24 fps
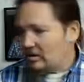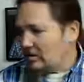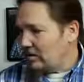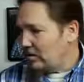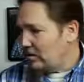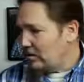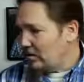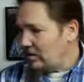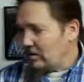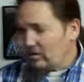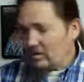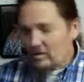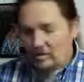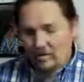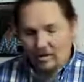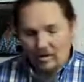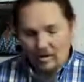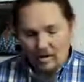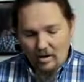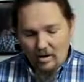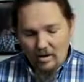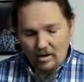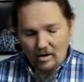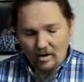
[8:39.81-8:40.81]
now
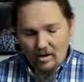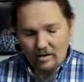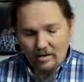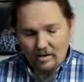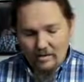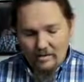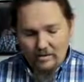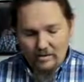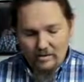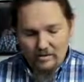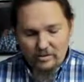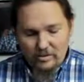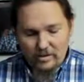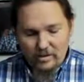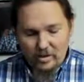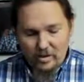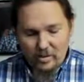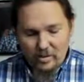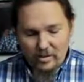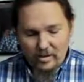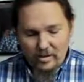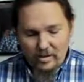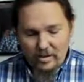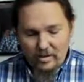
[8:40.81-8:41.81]
all of these are
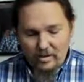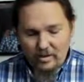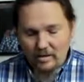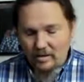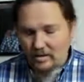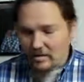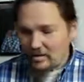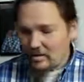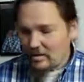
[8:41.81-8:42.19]
going